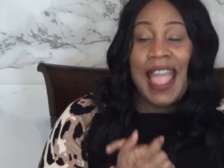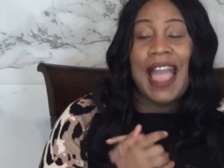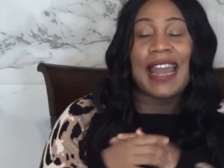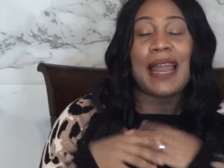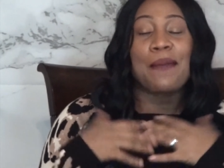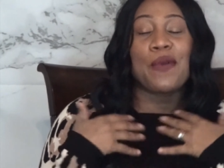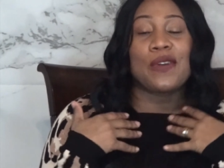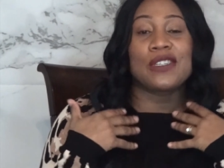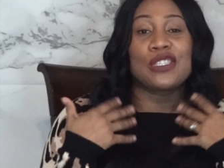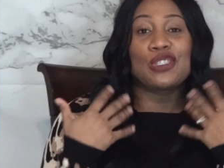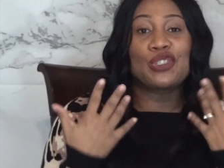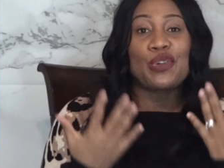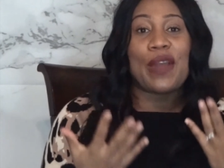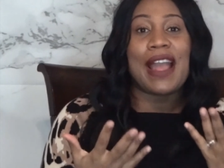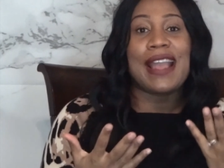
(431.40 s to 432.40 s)
And I'm going to
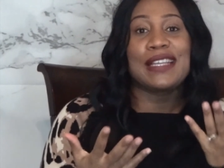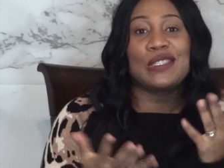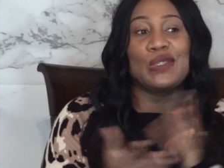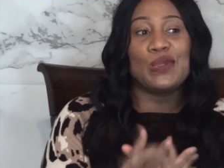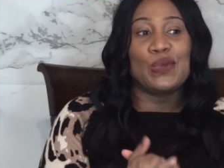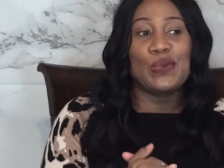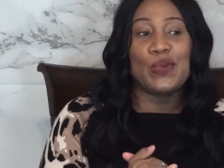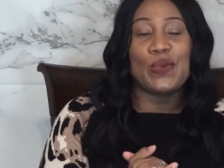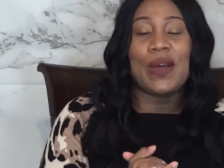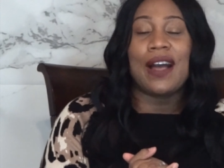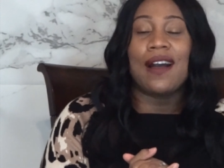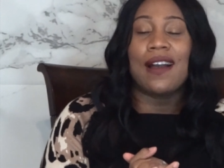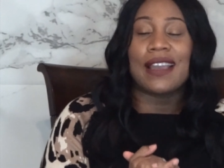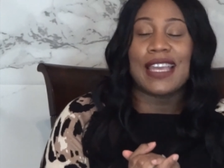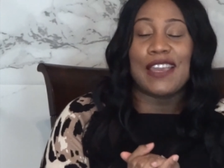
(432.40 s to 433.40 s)
try to
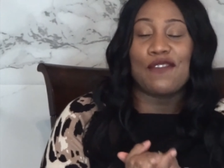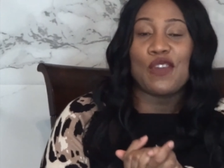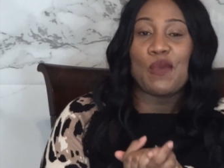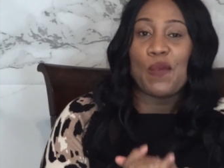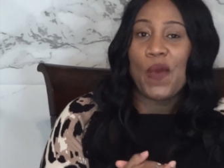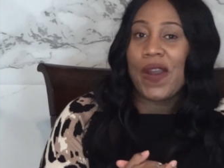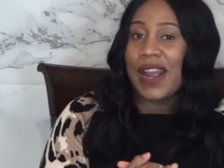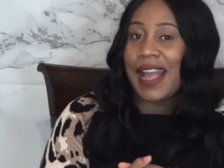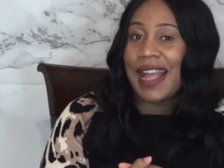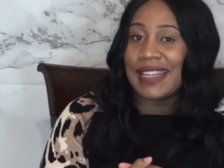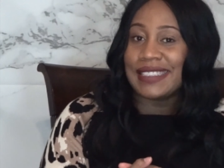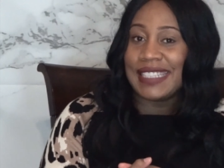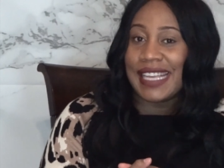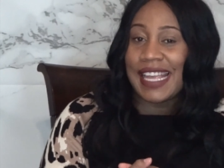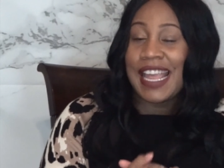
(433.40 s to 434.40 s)
uh, give you more
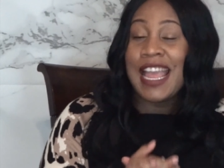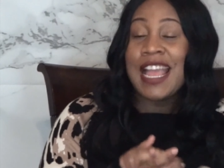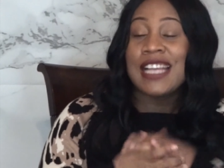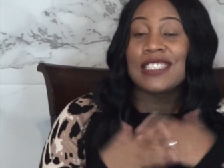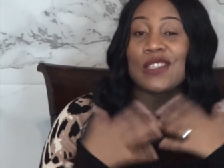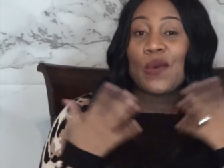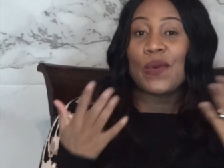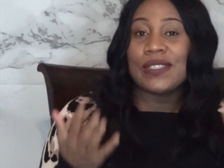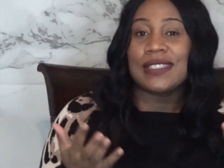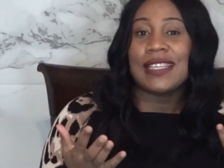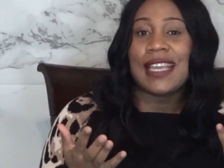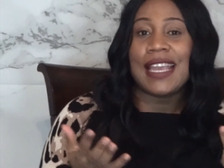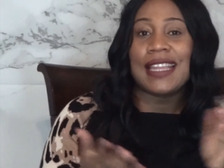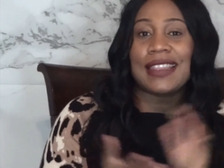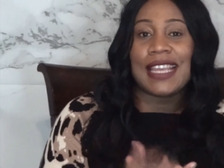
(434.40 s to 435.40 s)
content. So once
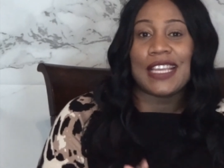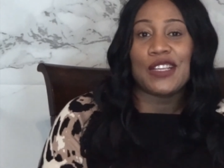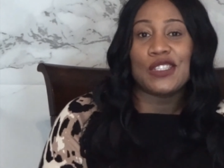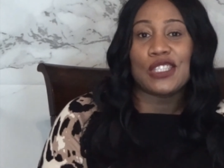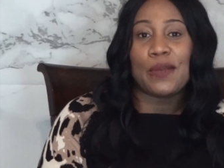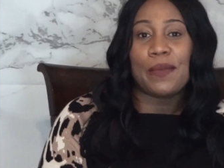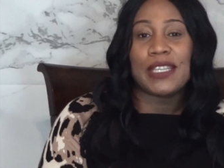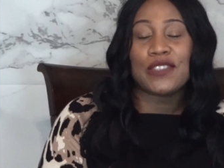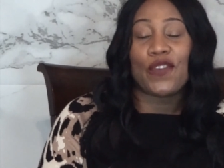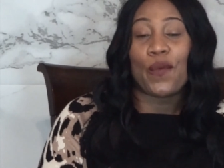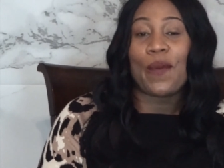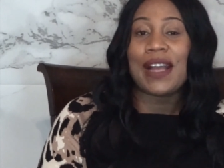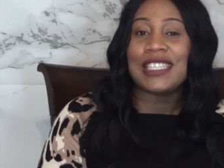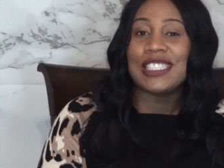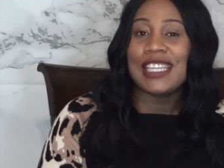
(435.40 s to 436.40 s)
again, thank you so much for
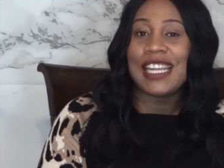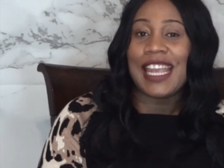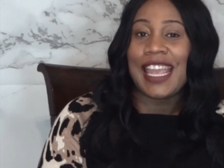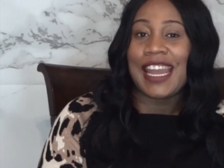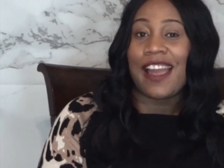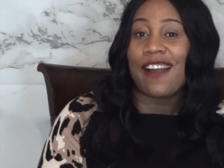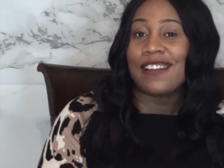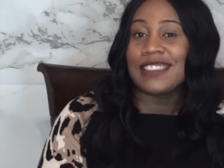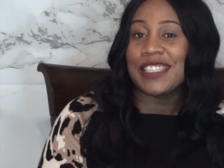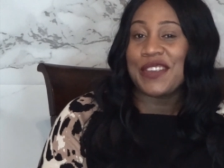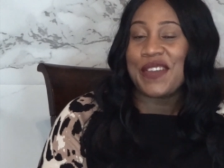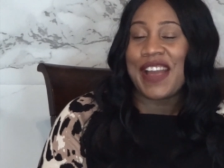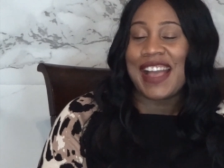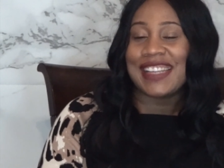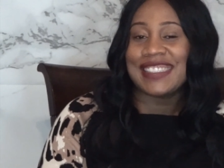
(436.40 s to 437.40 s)
watching and I'll see
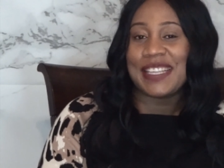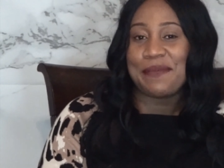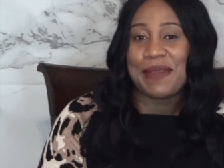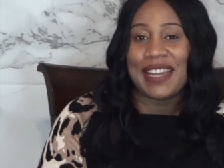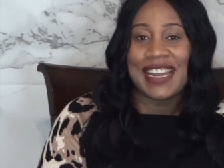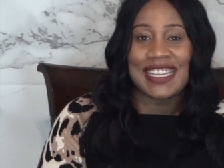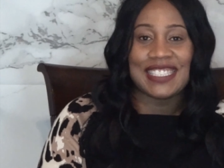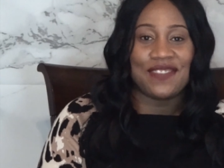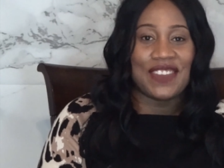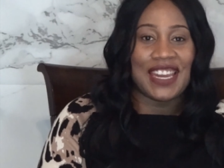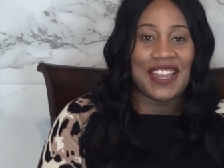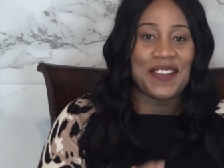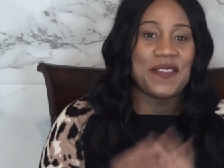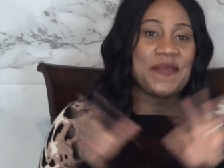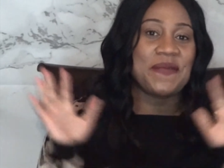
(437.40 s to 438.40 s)
you guys in my next
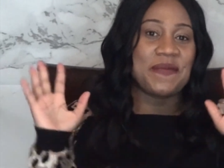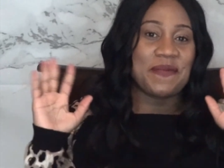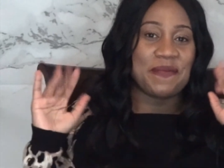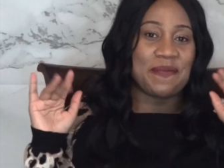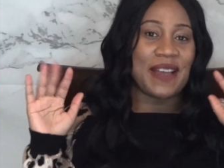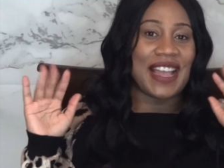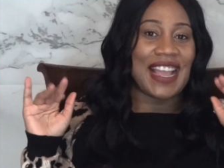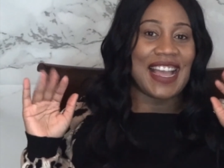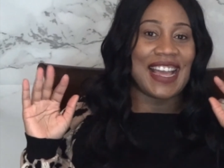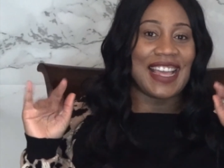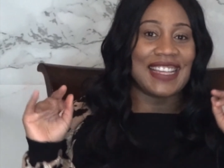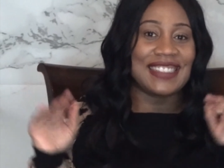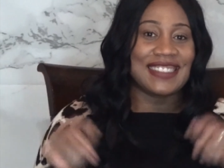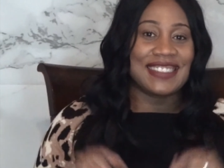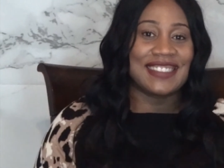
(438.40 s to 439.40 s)
video. Bye
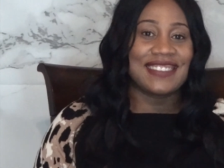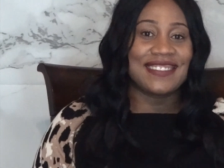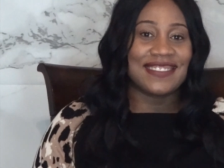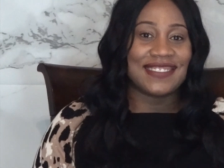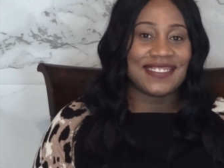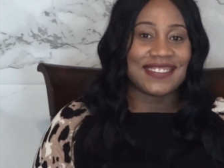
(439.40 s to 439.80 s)
guys.